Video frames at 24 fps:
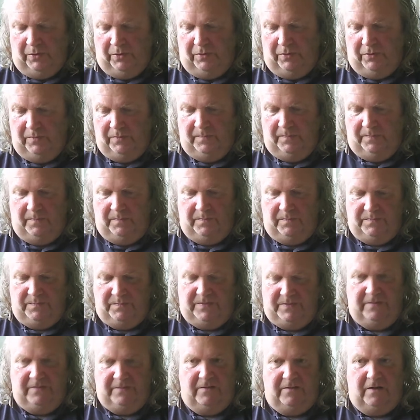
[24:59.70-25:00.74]
But
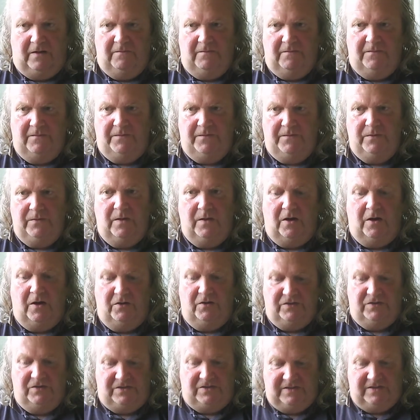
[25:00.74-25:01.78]
there are a few
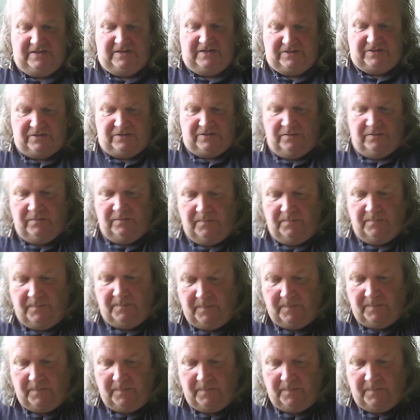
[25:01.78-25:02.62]
oddities.